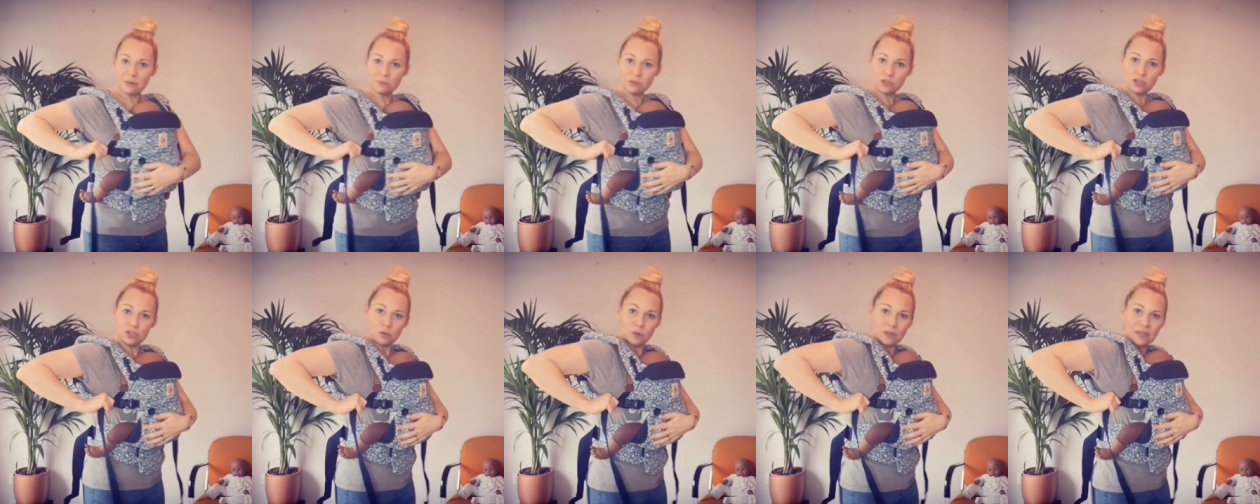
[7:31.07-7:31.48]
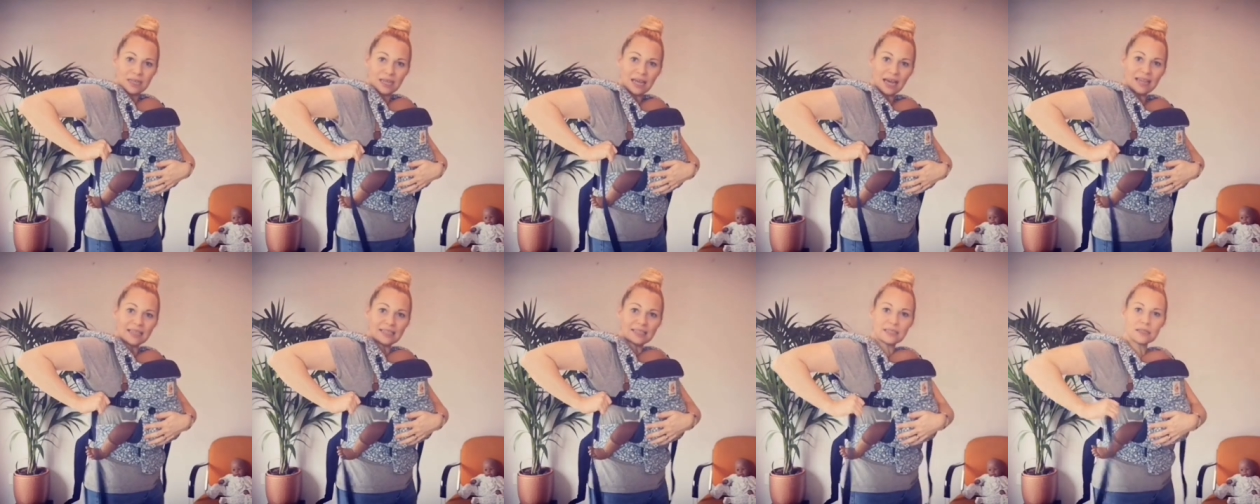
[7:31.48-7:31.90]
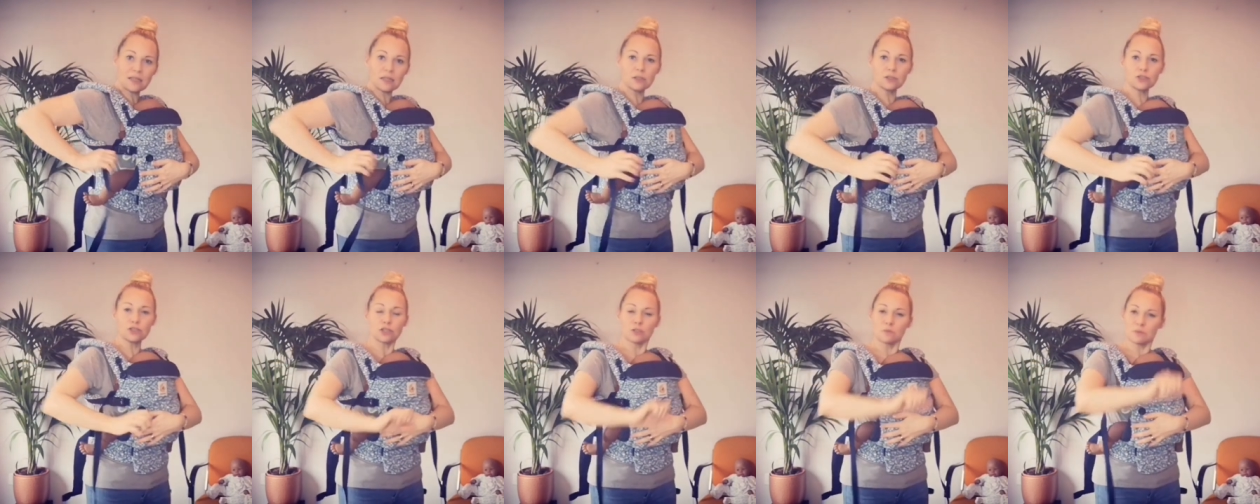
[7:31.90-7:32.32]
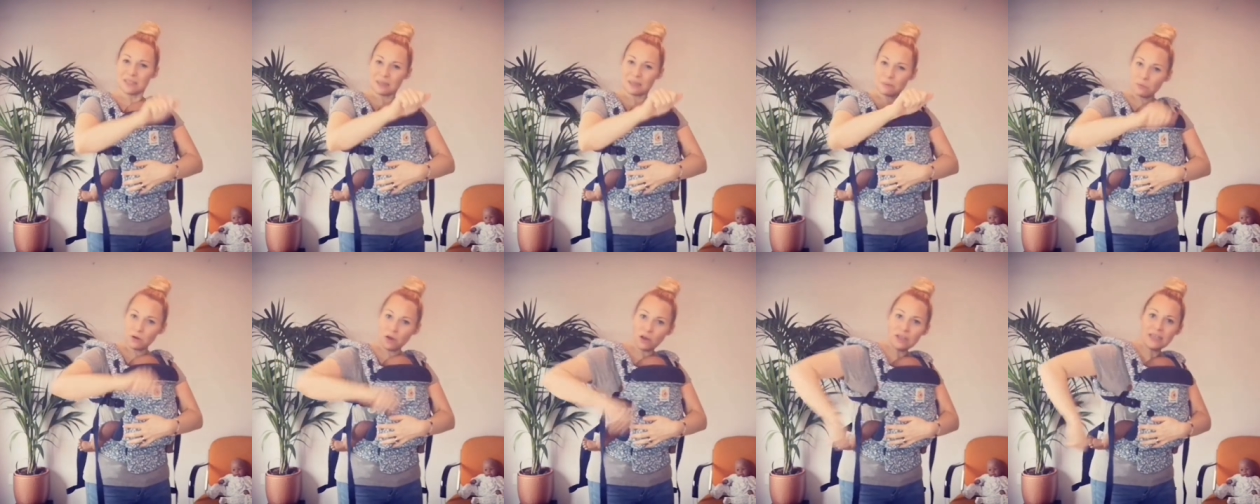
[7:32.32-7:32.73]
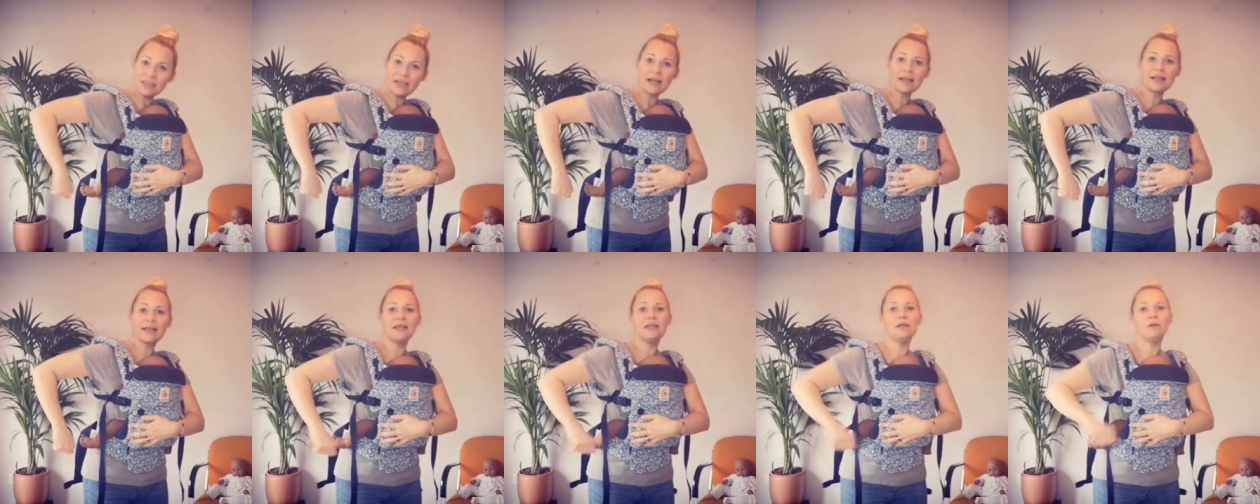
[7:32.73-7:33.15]
And I'm just doing nice little adjustments. I'm not
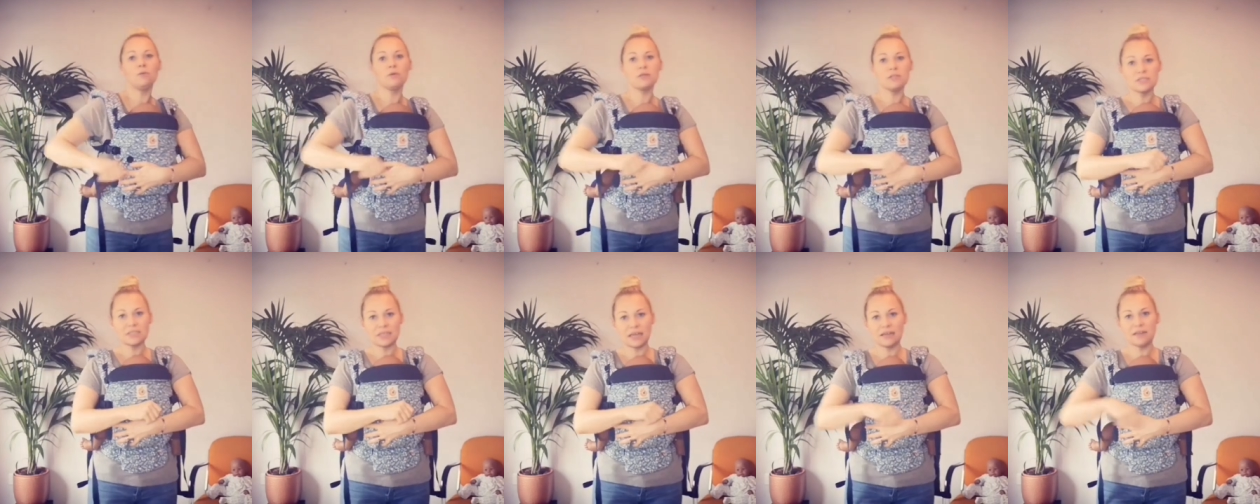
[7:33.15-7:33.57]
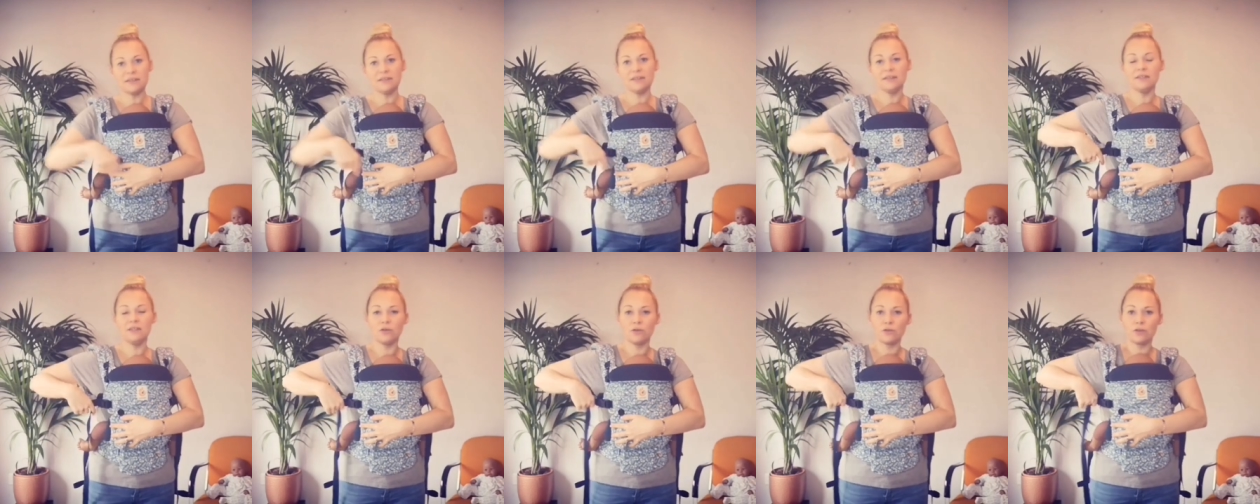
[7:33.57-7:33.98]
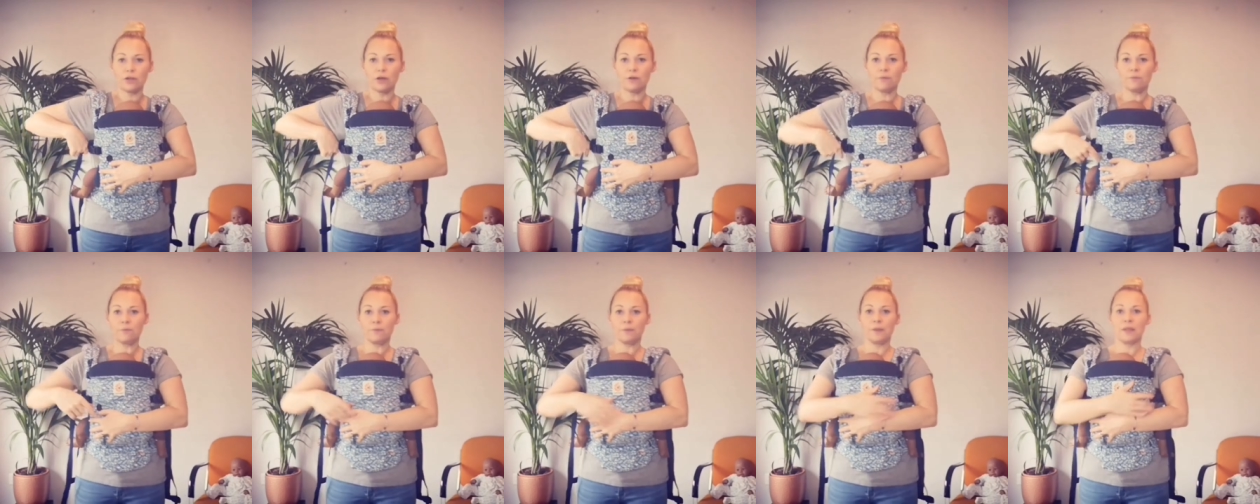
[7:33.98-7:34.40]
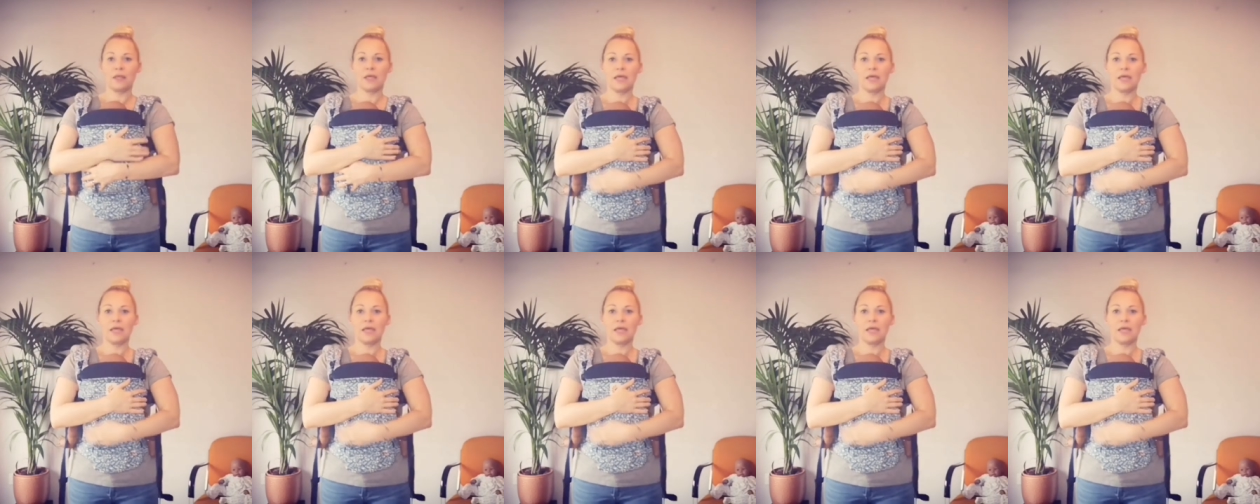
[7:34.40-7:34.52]
yanking it one side and then the other.